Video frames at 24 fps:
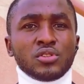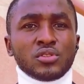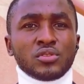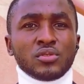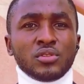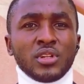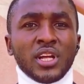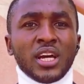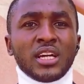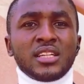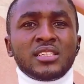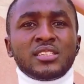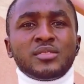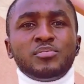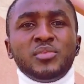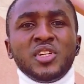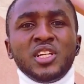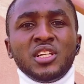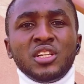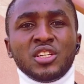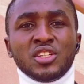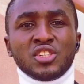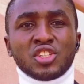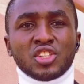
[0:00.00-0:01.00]
So that's
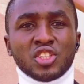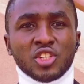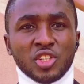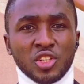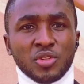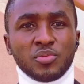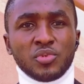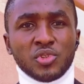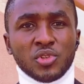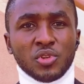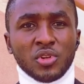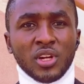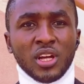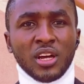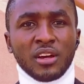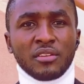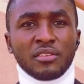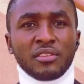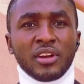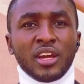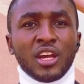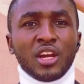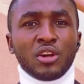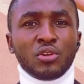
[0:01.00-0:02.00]
been a scripture that
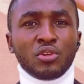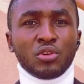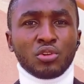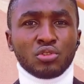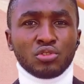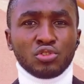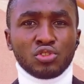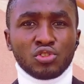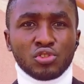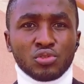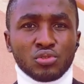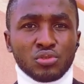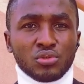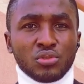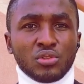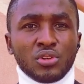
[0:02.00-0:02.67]
I've held on to.